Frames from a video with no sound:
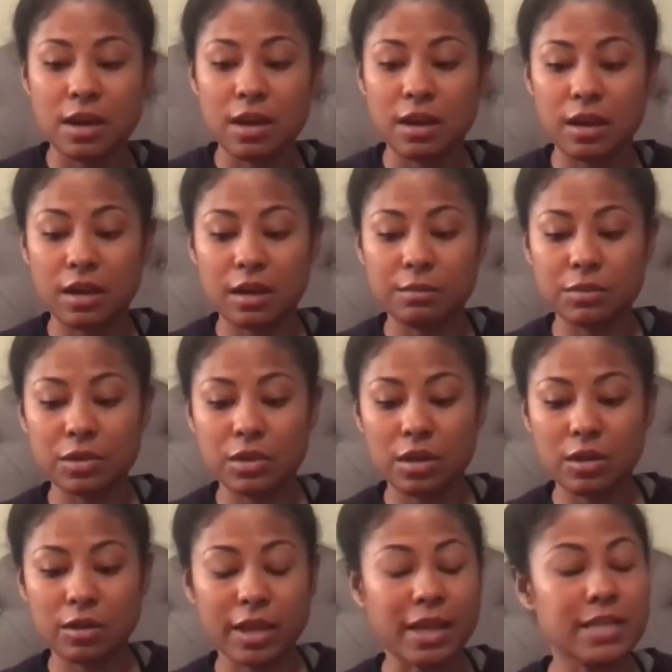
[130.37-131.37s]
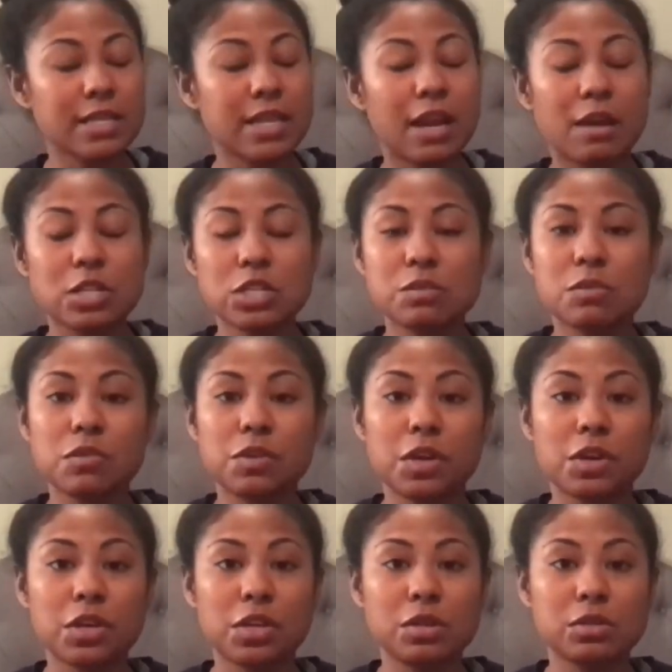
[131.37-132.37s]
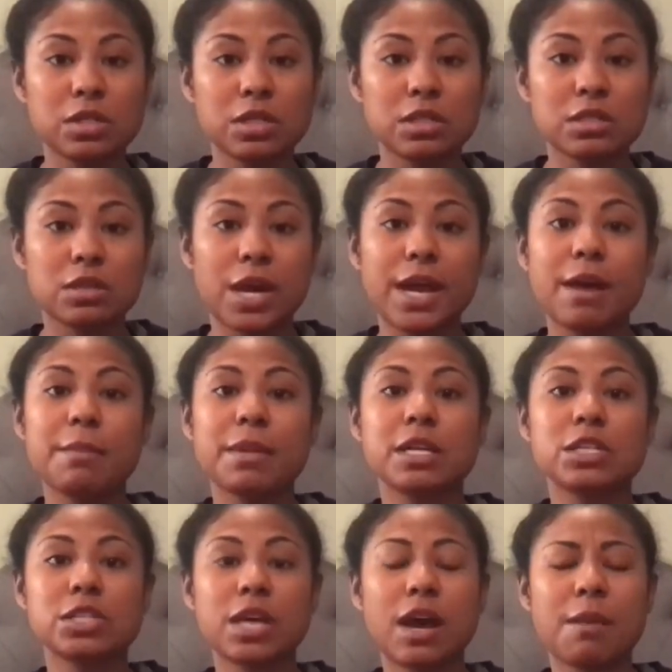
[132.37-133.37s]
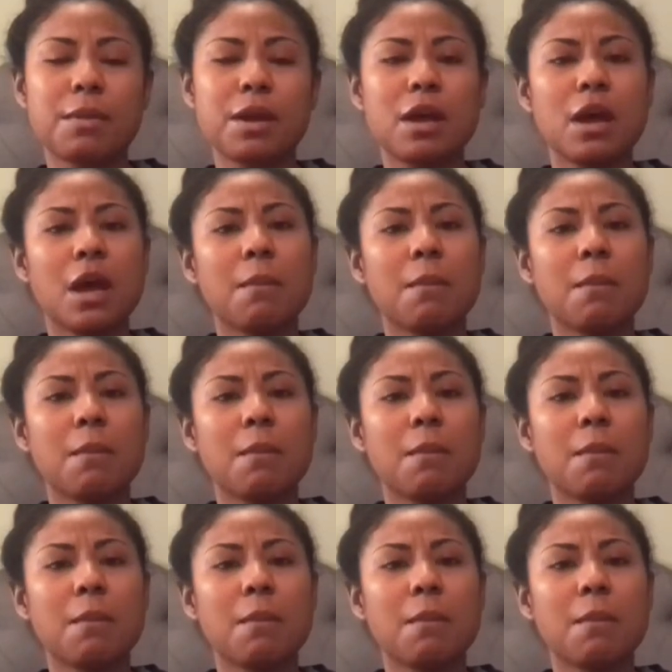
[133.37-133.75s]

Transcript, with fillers: Um, you know, like I said, I just moved here to Houston, so I am in a shop,